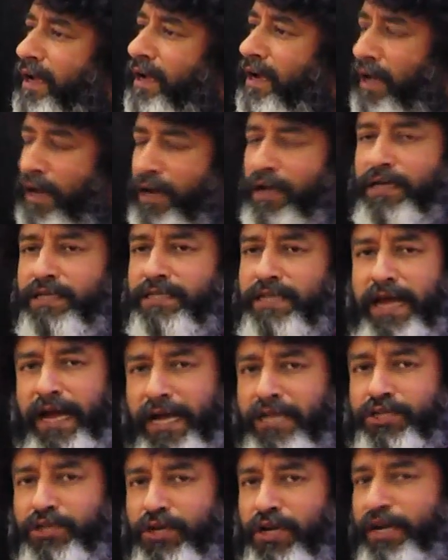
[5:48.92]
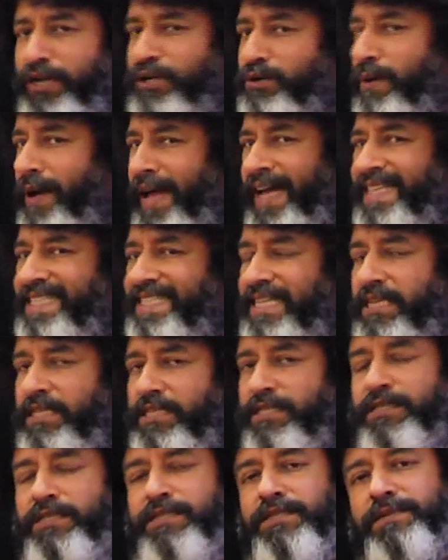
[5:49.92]
colors actually do
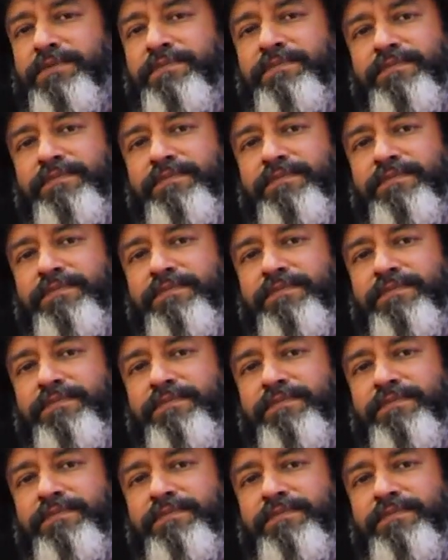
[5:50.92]
exist?